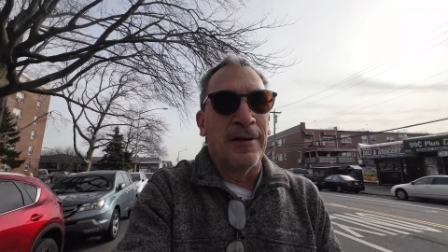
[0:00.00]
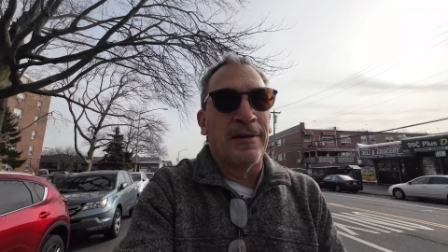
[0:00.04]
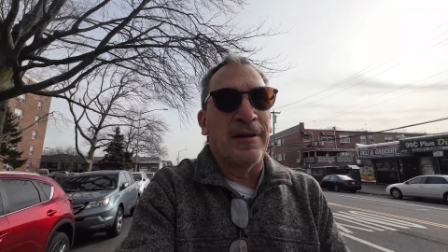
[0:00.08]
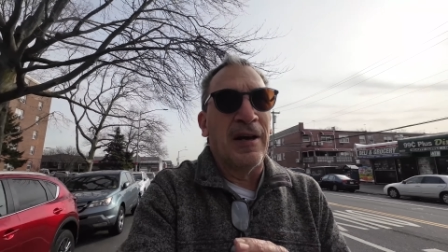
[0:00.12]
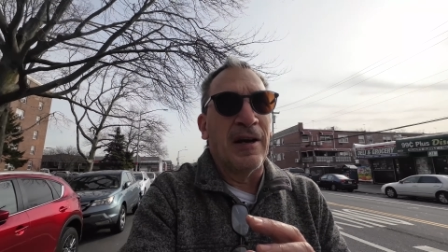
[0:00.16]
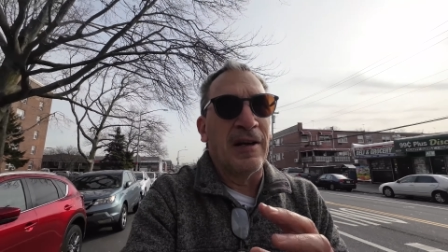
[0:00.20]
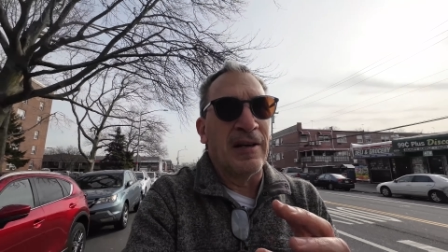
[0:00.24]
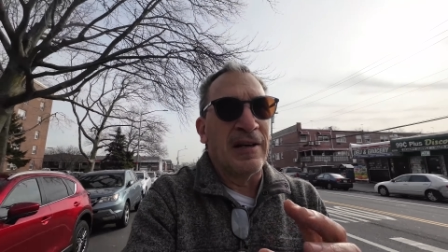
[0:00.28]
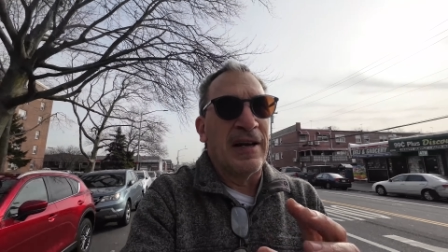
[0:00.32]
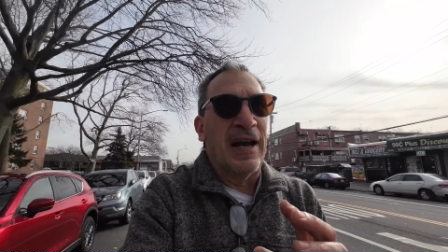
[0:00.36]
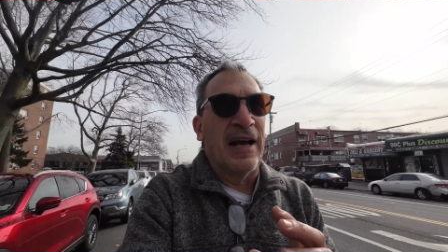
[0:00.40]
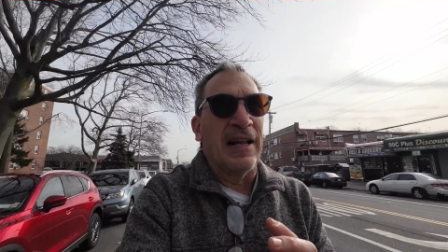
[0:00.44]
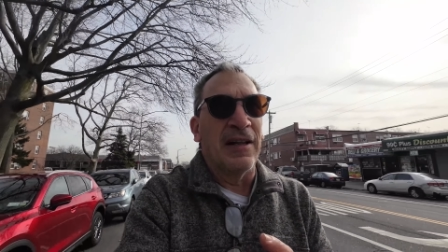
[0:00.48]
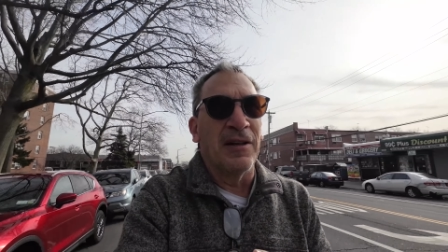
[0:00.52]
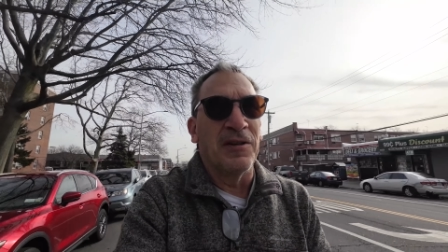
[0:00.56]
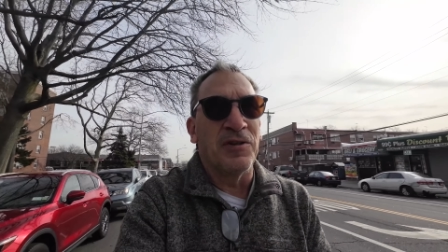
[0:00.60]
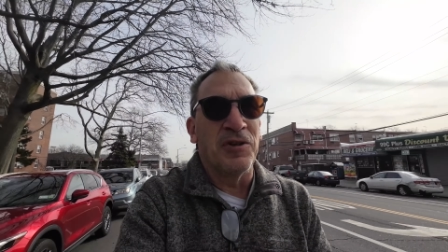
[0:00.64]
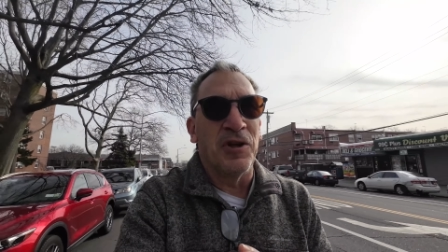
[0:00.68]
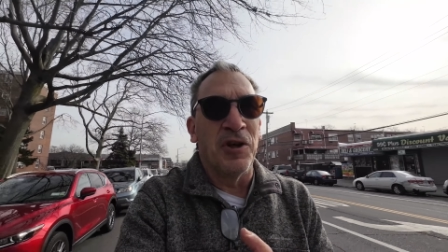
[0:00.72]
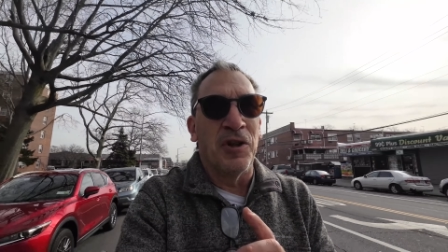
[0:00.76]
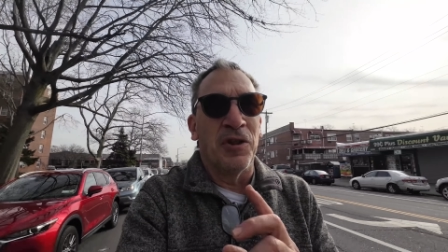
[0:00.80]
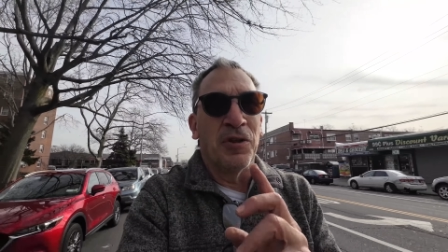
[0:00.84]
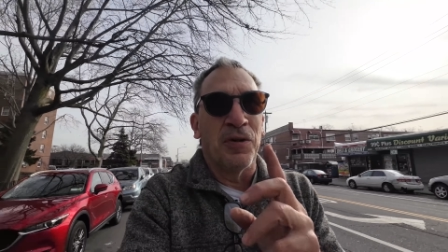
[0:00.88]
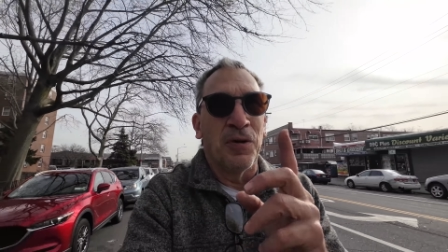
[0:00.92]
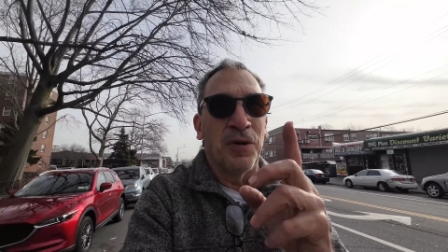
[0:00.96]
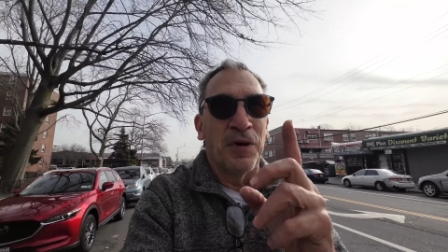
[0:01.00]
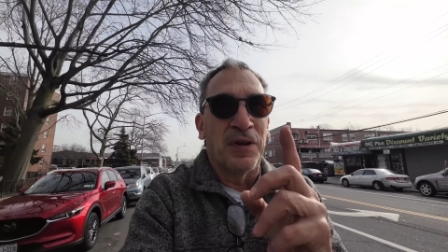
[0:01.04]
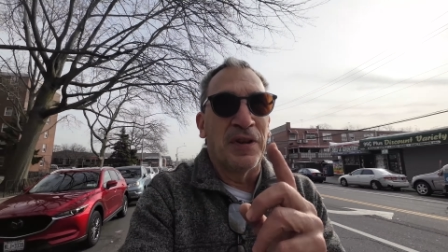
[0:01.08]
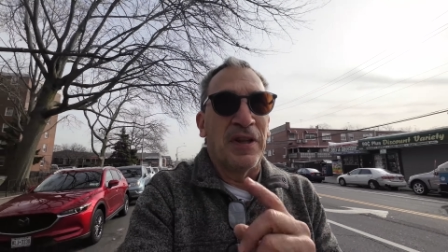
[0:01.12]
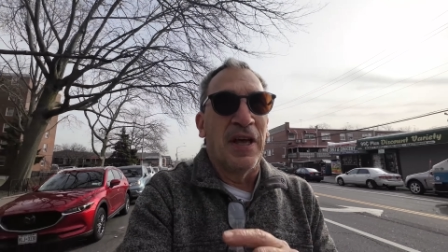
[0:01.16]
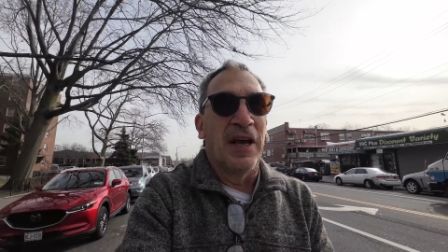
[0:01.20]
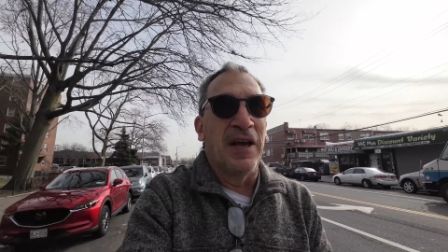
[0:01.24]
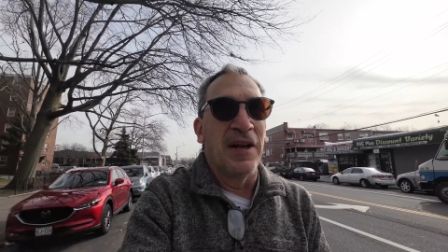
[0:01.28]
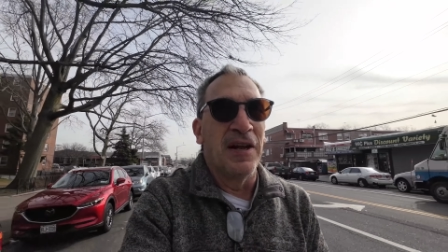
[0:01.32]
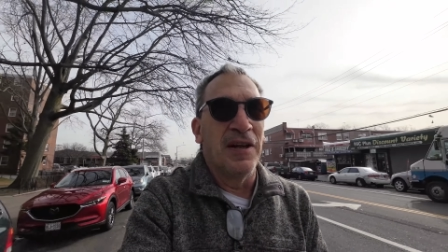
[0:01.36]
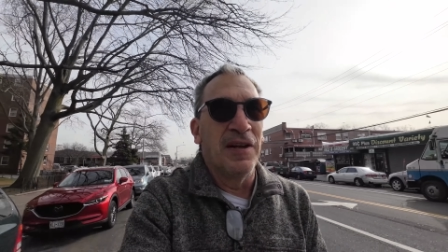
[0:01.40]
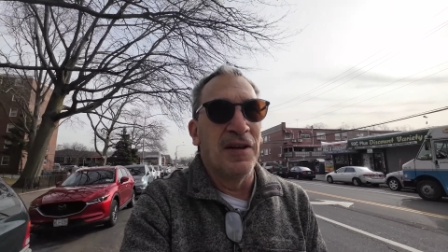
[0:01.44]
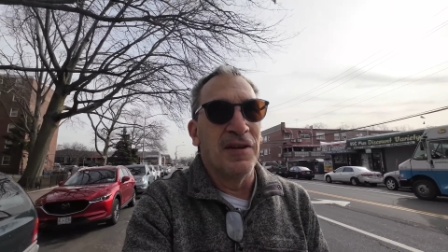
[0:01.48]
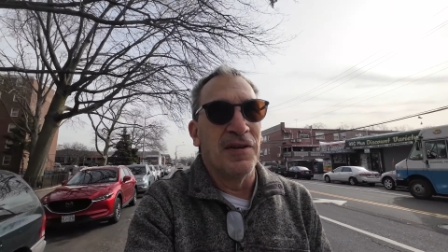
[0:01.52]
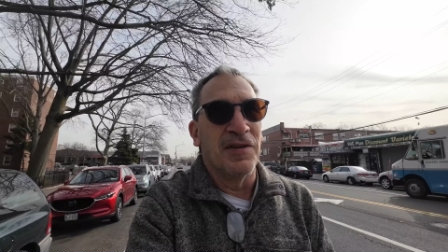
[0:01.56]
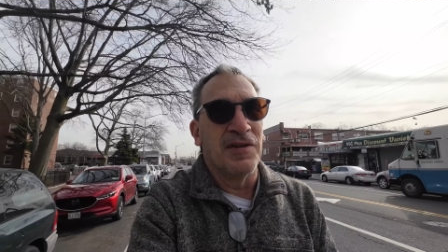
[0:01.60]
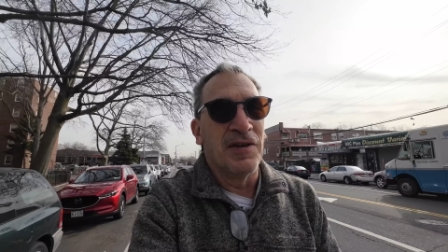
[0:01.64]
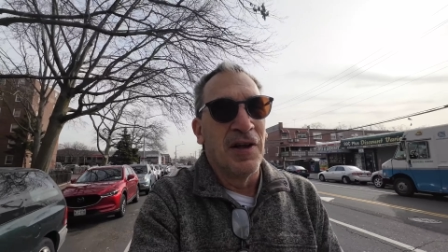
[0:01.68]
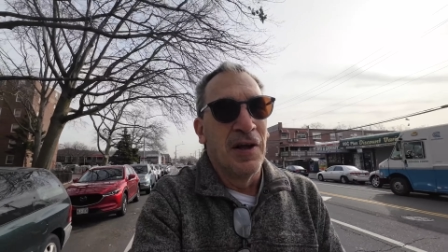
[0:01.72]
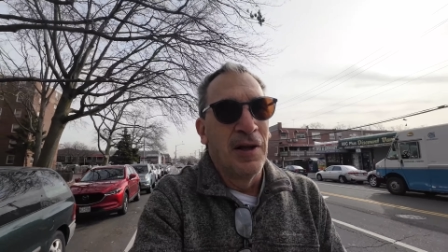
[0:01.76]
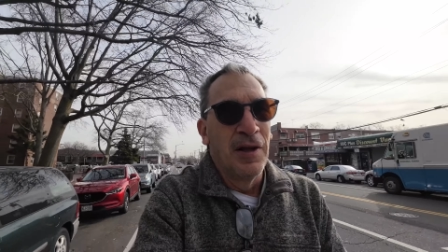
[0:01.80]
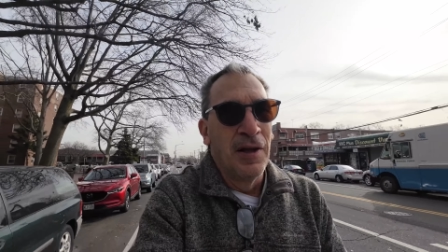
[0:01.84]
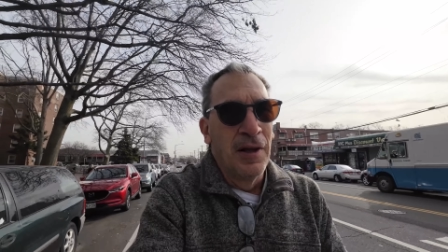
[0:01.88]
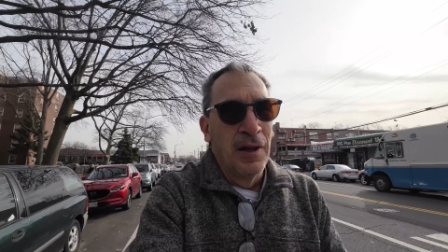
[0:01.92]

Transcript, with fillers: technology thought, that is.